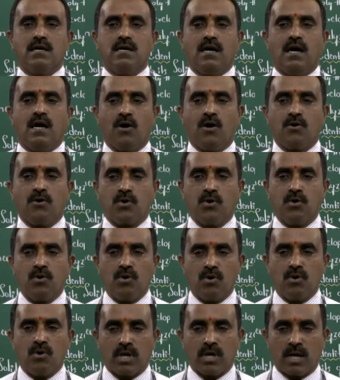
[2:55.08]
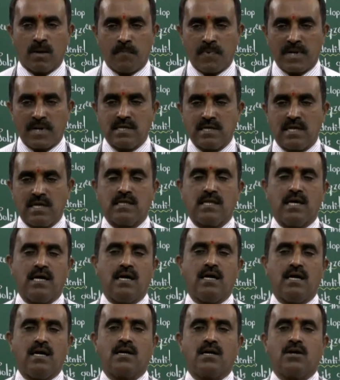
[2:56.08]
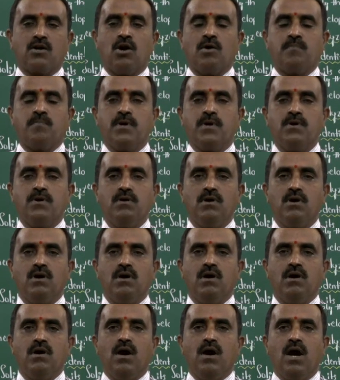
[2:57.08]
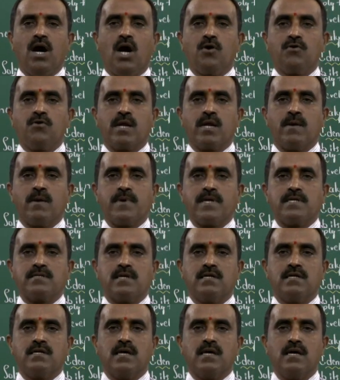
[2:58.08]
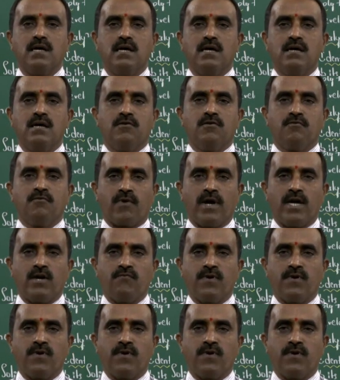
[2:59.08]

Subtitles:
how to represent the top view, how to represent the front